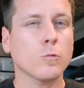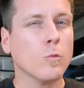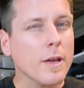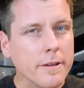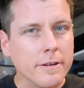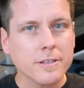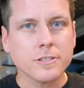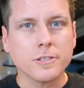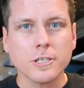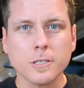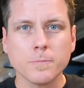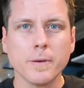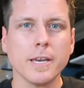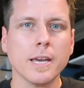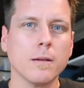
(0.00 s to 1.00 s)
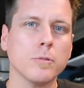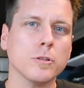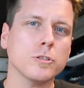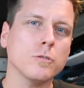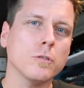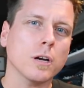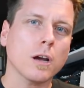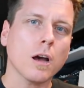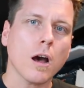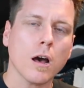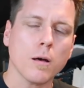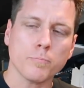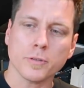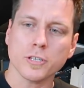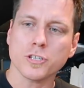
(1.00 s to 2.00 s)
or whether it's just being able to
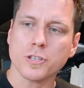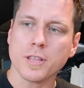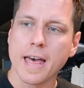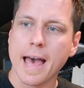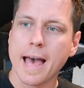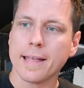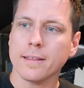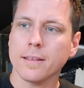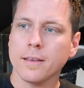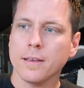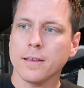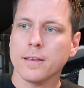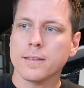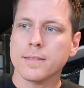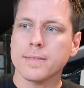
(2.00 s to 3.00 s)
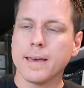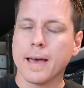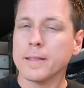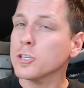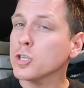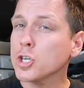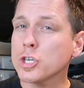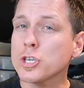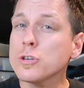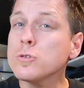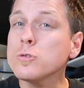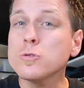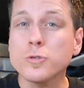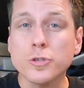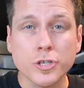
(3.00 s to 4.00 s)
accomplish that
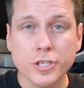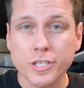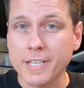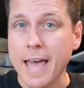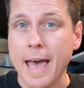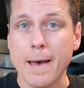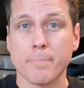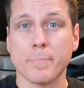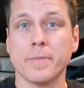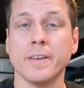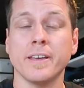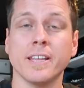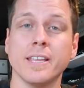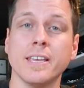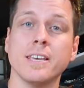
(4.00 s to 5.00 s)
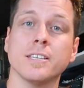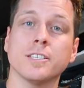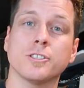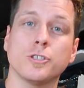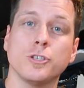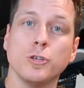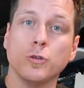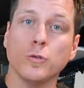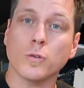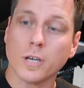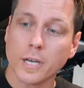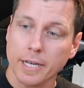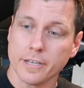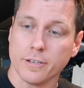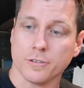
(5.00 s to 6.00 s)
huge step that it is to
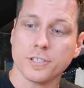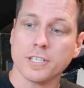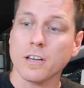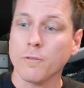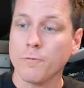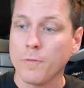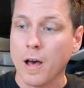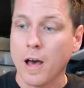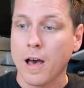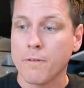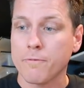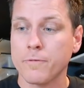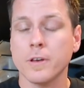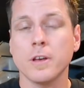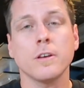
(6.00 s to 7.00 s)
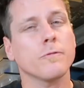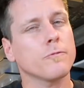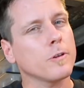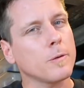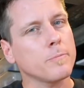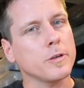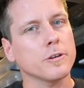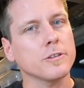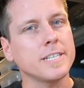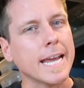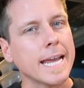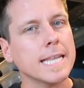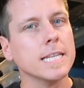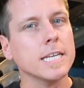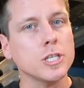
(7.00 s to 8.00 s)
cut yourself off from your
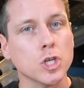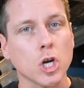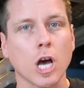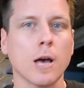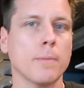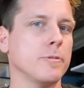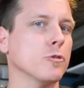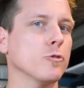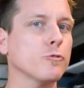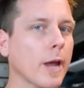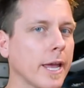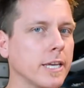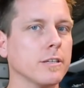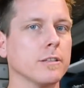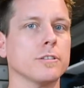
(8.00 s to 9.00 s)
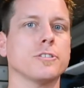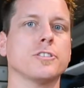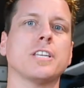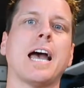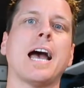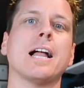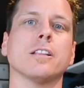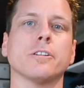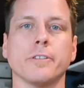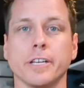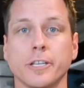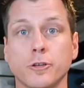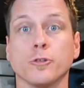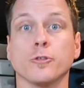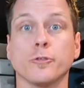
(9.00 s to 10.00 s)
daily job, your regular salary,
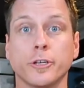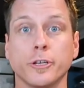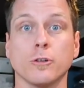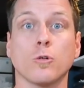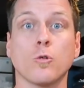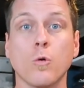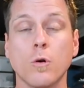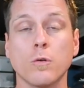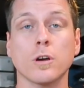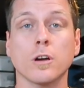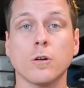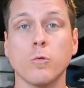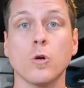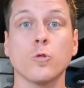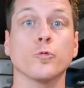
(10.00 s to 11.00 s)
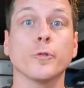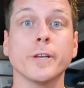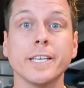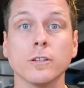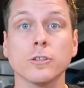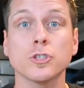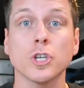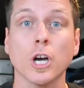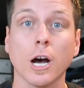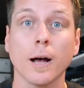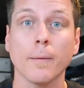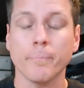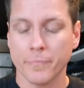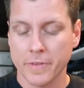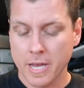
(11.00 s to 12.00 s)
your, you know, quote unquote real
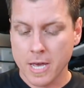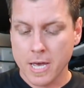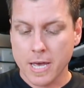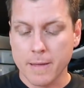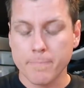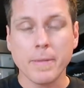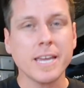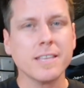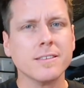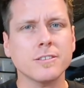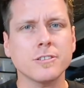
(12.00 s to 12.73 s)
job, and make the